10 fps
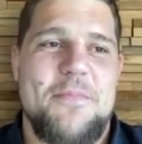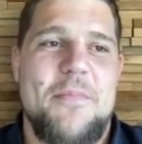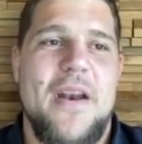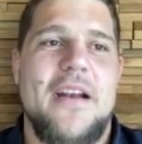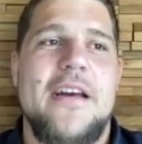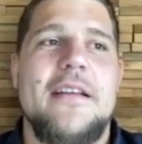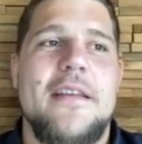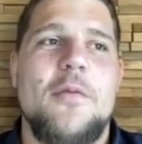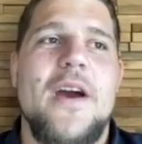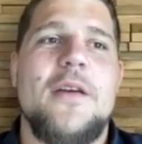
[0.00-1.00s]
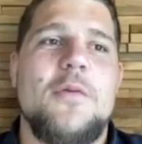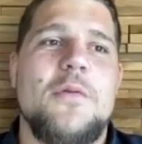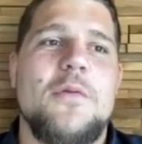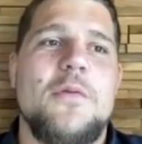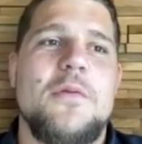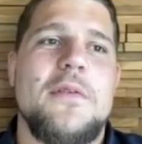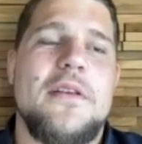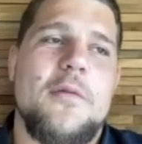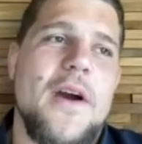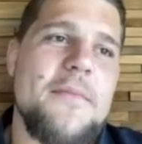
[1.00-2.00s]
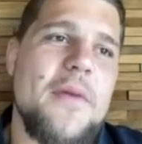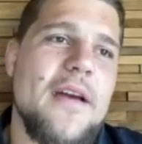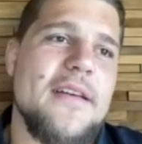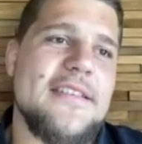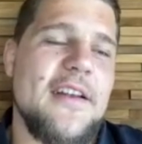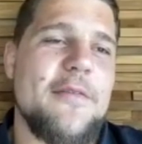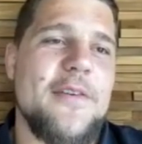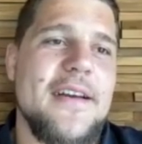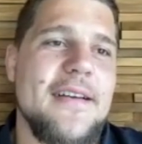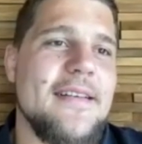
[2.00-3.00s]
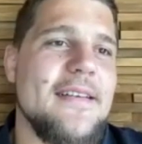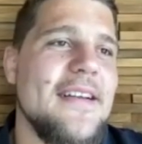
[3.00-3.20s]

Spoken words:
but I know the way my South African